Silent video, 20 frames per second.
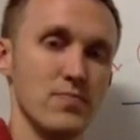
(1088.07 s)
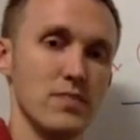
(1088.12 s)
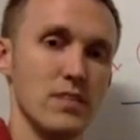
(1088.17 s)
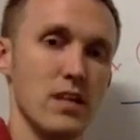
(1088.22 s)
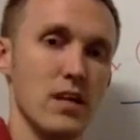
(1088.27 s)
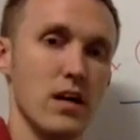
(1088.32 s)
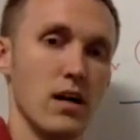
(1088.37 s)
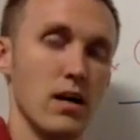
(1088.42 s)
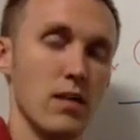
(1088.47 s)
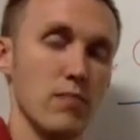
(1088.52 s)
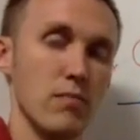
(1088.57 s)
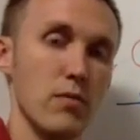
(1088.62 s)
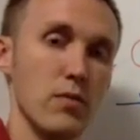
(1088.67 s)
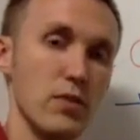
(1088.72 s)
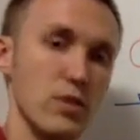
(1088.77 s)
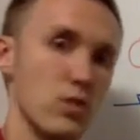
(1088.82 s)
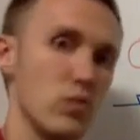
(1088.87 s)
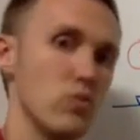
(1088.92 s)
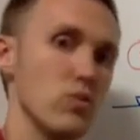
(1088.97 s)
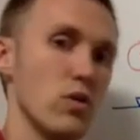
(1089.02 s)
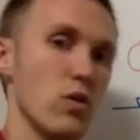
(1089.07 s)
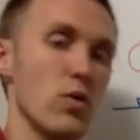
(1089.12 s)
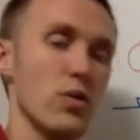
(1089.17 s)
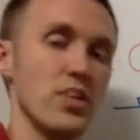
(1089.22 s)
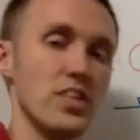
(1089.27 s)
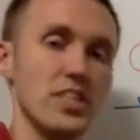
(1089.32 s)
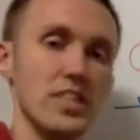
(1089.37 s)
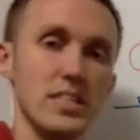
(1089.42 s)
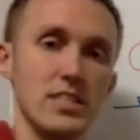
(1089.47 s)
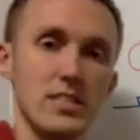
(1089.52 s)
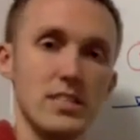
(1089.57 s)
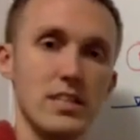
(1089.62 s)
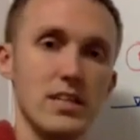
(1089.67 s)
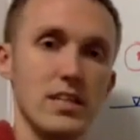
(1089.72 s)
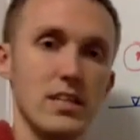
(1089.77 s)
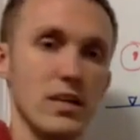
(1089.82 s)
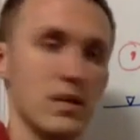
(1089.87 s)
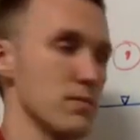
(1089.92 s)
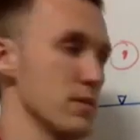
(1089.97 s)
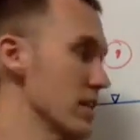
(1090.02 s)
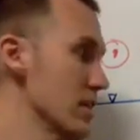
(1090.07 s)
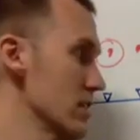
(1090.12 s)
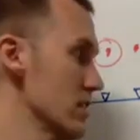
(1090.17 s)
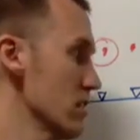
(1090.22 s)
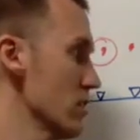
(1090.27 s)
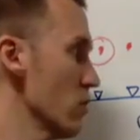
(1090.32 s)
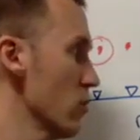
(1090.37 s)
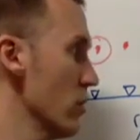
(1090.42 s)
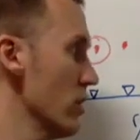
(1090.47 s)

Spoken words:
But we don't know what the density anomaly is.